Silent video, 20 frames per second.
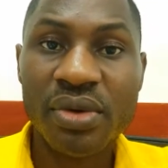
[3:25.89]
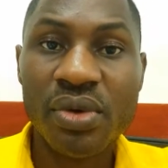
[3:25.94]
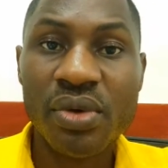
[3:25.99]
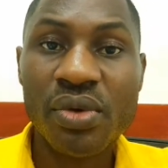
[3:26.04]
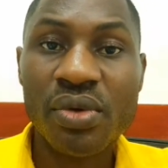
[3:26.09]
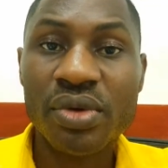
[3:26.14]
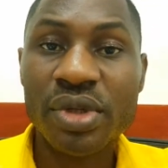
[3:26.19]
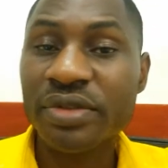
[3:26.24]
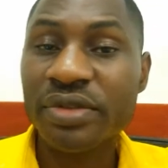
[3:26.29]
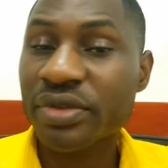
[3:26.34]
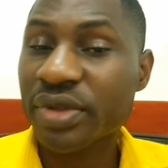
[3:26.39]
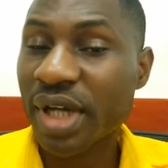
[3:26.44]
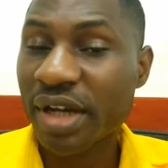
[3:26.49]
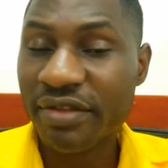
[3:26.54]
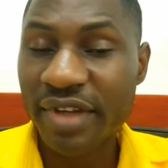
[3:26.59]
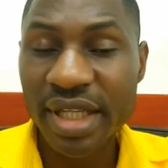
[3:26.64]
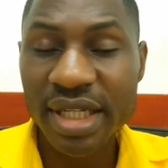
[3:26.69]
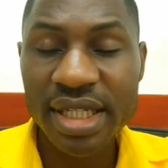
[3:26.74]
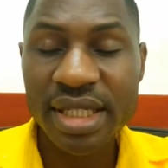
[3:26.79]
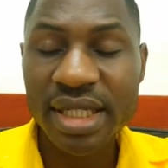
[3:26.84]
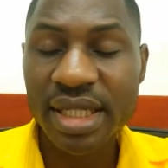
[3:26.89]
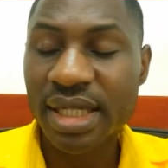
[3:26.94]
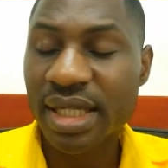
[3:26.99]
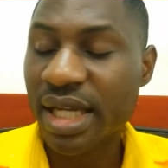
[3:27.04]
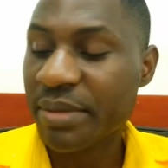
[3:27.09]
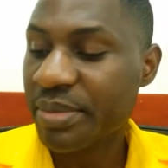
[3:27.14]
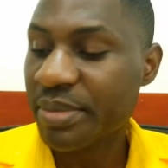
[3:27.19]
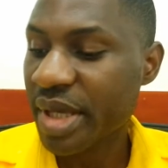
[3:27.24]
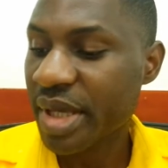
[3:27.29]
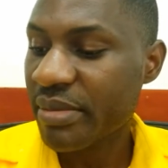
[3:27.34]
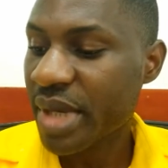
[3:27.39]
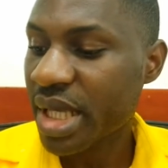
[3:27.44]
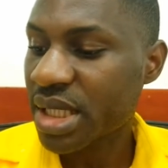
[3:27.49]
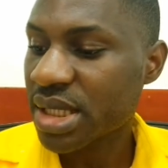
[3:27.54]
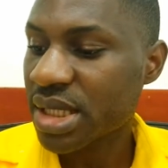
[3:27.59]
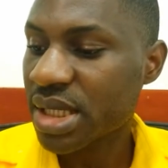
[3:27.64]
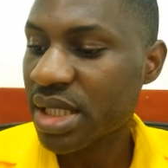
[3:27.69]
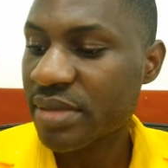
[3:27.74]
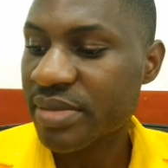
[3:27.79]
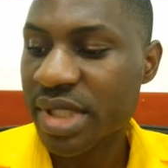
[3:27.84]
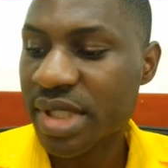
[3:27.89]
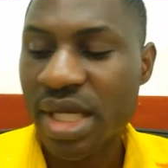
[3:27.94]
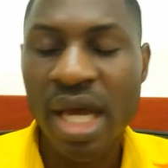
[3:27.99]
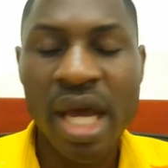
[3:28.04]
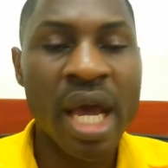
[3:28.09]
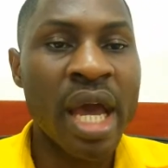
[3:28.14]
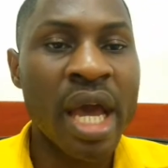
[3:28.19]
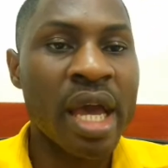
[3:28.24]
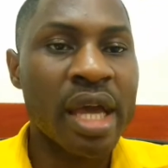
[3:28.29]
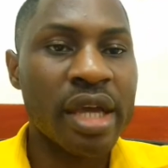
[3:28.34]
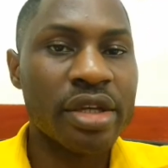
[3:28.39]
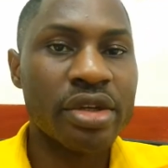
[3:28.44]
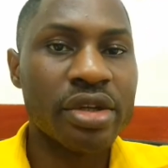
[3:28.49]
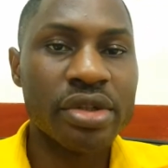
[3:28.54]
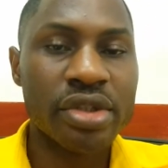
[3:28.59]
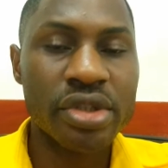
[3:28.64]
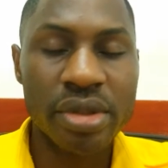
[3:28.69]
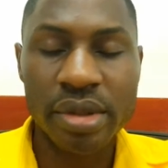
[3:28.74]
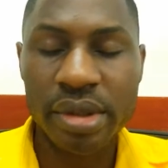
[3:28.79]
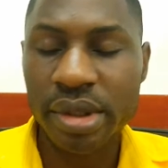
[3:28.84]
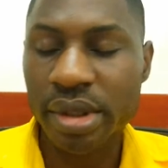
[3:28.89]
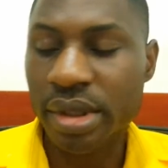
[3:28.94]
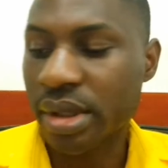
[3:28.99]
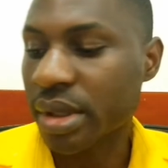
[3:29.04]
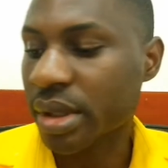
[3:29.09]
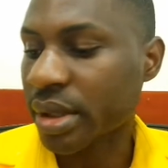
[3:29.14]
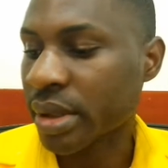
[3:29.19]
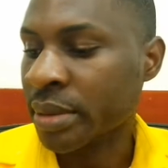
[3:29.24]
Or if you have anything like payment slips, you should